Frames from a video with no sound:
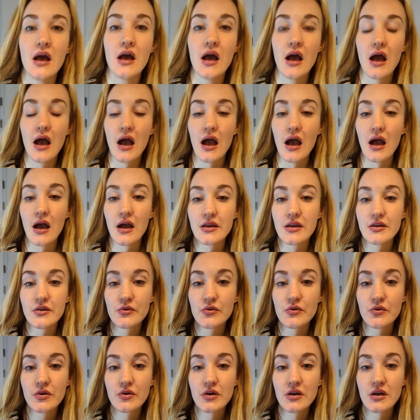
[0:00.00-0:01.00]
Are
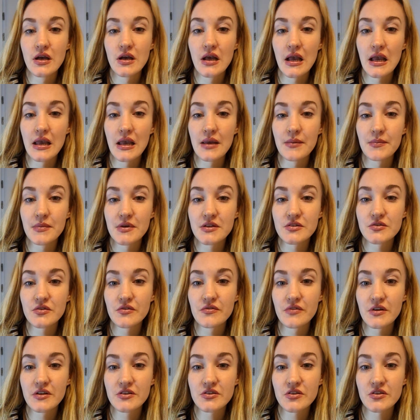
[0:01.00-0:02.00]
you aiming to
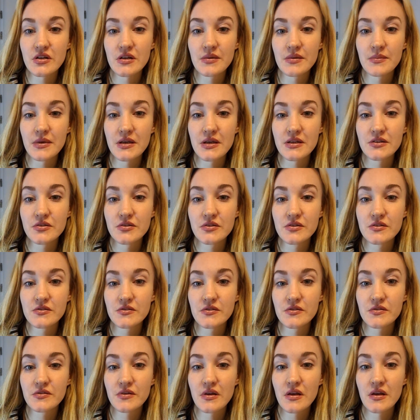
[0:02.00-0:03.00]
eventually make it so
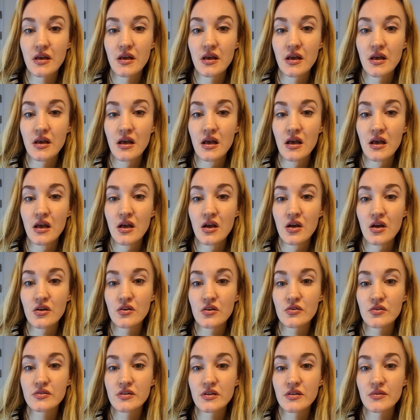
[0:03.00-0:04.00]
that?
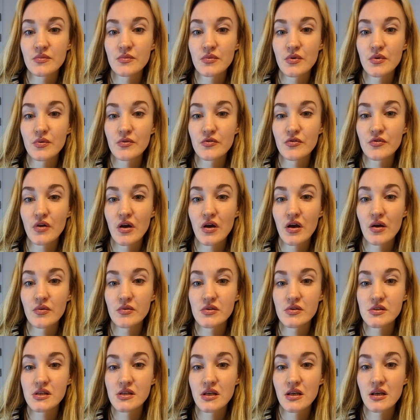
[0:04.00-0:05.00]
Because at the moment, for
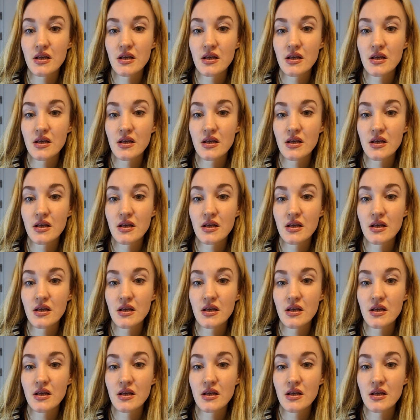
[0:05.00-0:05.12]
obviously.